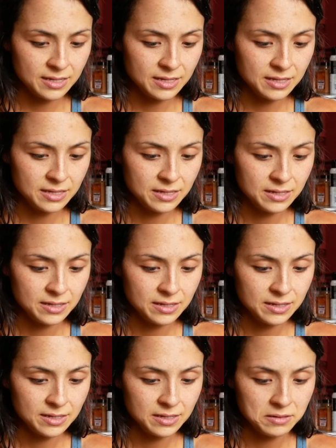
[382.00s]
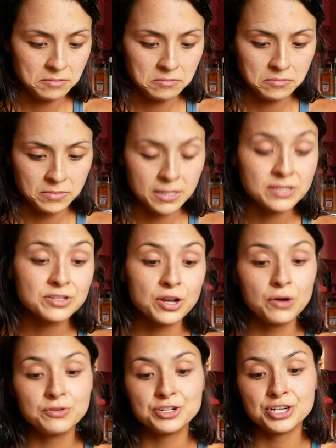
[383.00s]
boop. It's
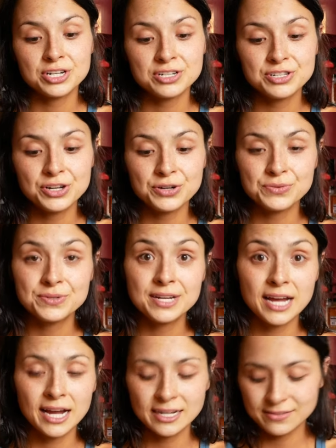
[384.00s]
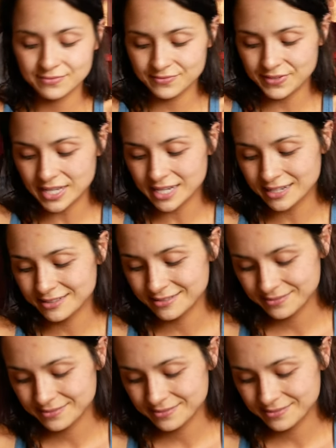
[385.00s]
kosher, so not vegan.